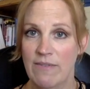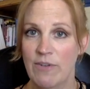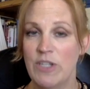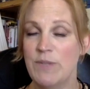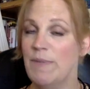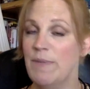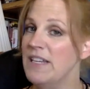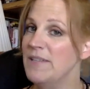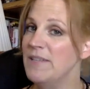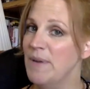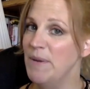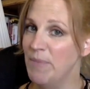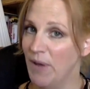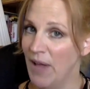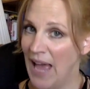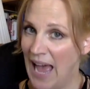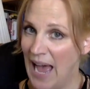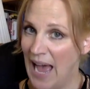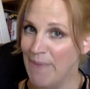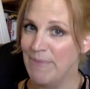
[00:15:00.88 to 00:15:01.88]
which makes people
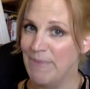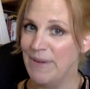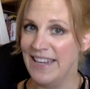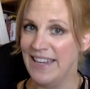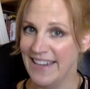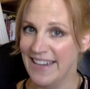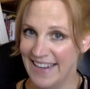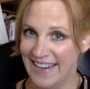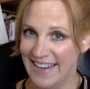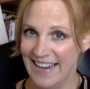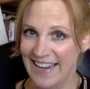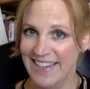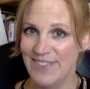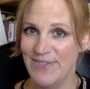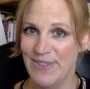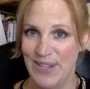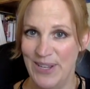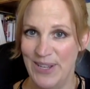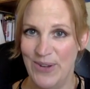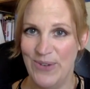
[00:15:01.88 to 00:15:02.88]
happy and connect
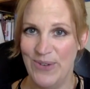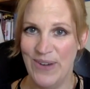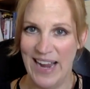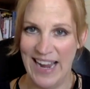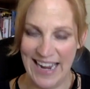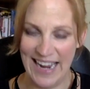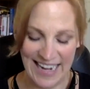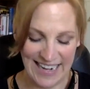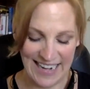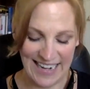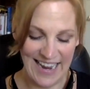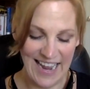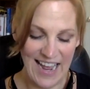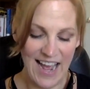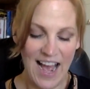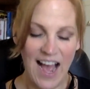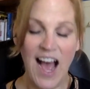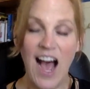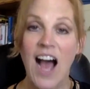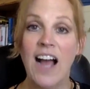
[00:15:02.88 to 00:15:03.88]
with you, right?
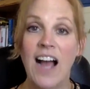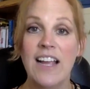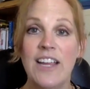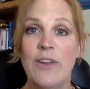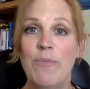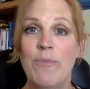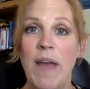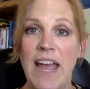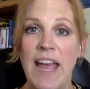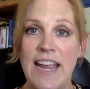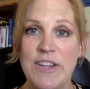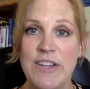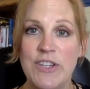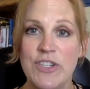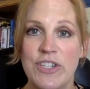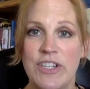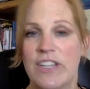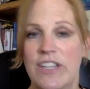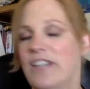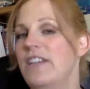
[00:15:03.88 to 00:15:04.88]

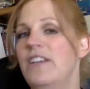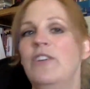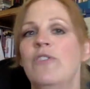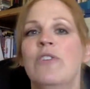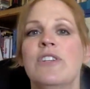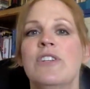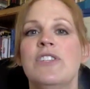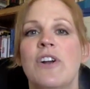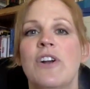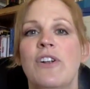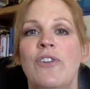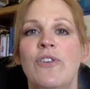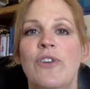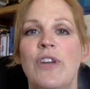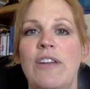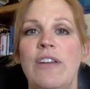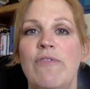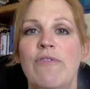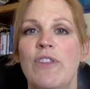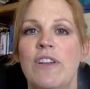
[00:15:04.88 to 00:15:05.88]
Occupation, you can start
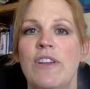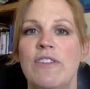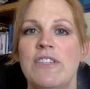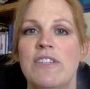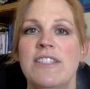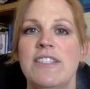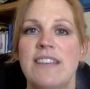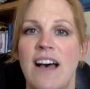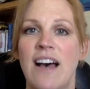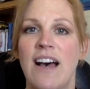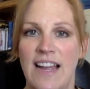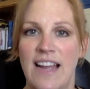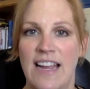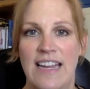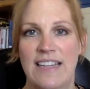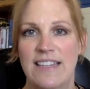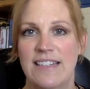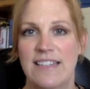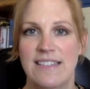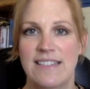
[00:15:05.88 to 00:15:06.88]
looking for their
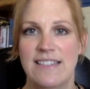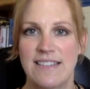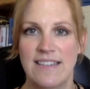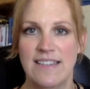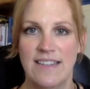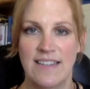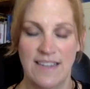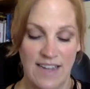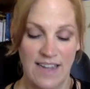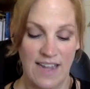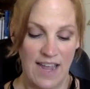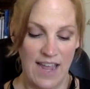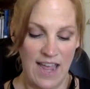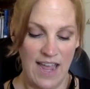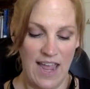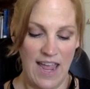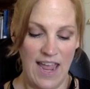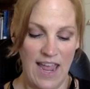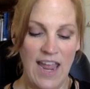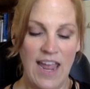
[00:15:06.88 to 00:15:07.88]
signs.
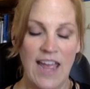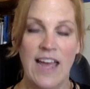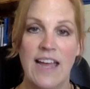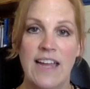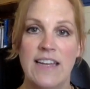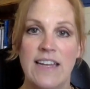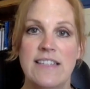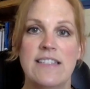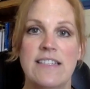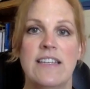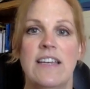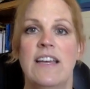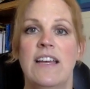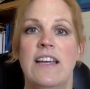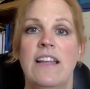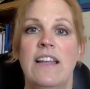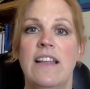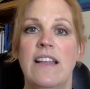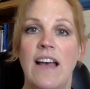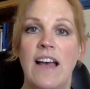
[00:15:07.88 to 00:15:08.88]
And
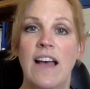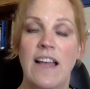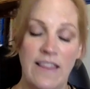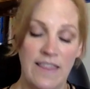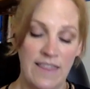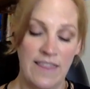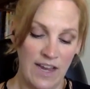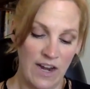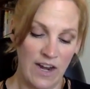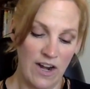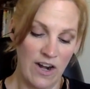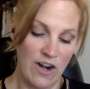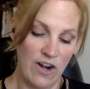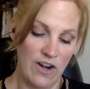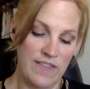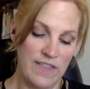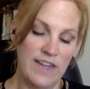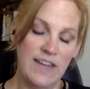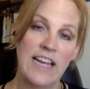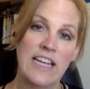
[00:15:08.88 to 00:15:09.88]

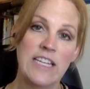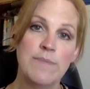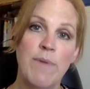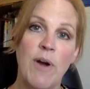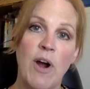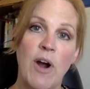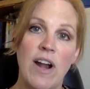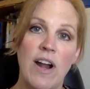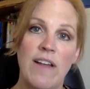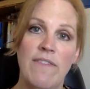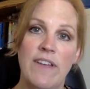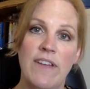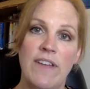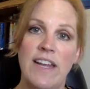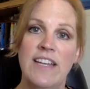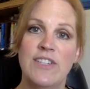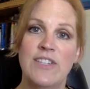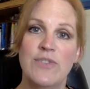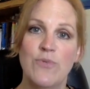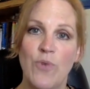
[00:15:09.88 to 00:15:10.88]
the next part of it
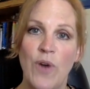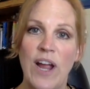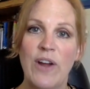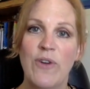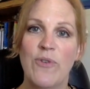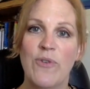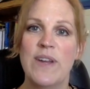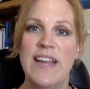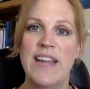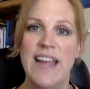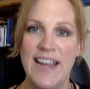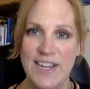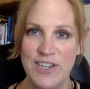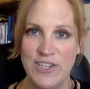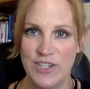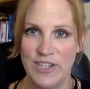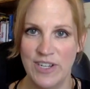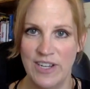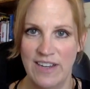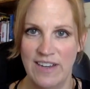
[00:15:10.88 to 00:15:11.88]
is
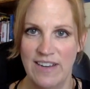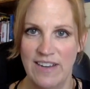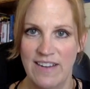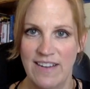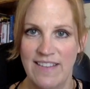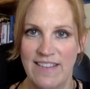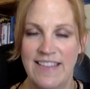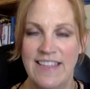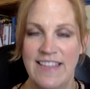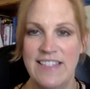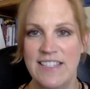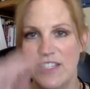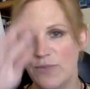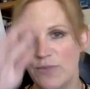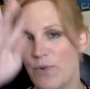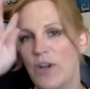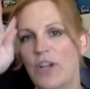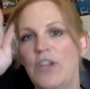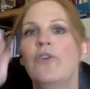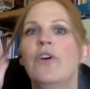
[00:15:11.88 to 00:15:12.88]
recreation. This is
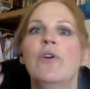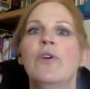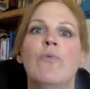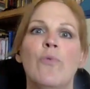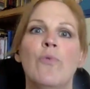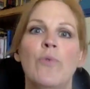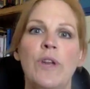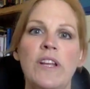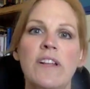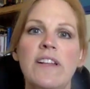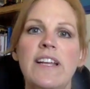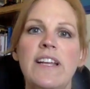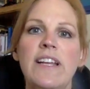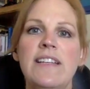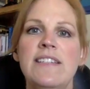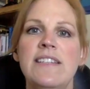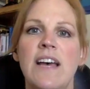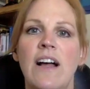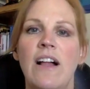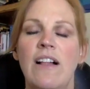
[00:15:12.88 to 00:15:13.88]
where you could really
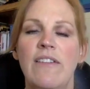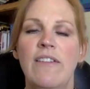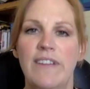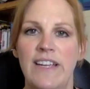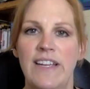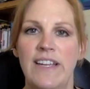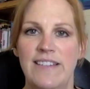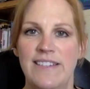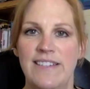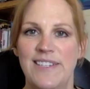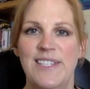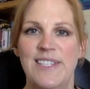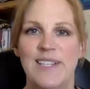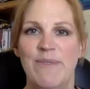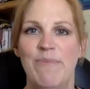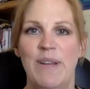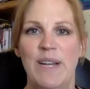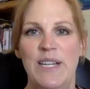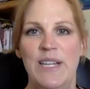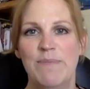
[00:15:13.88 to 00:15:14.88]
delve into
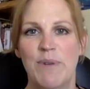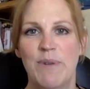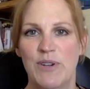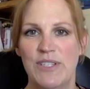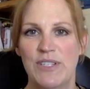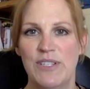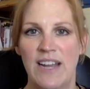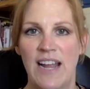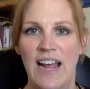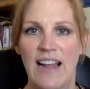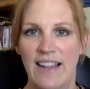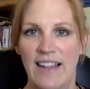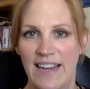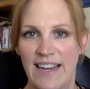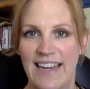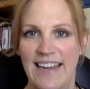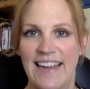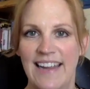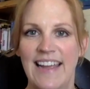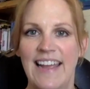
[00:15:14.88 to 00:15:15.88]
somebody's
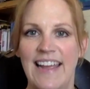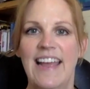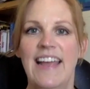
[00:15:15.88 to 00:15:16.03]
personality.